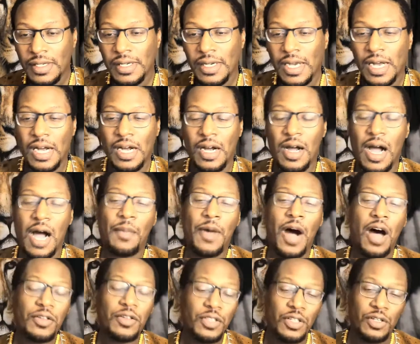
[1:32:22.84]
I'm
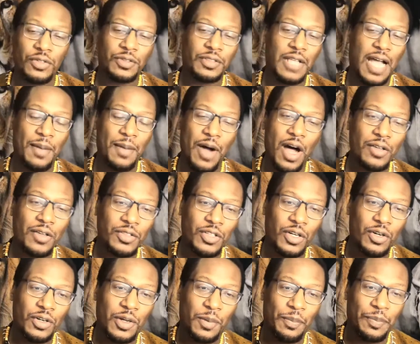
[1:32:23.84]

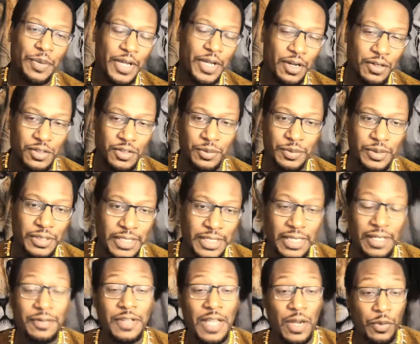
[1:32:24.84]
also compelled to
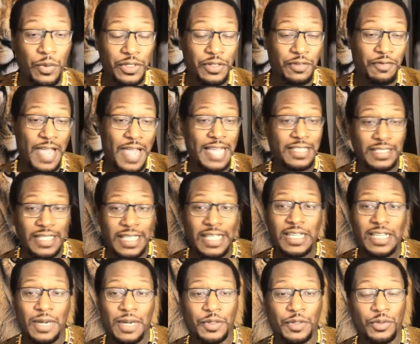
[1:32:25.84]
believe that with the vaccine
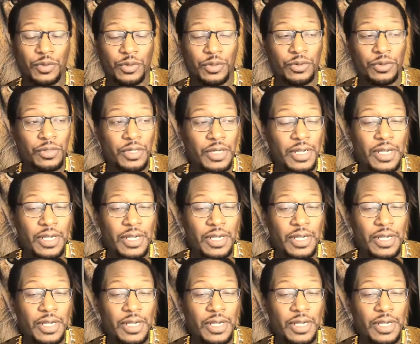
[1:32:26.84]
coming through,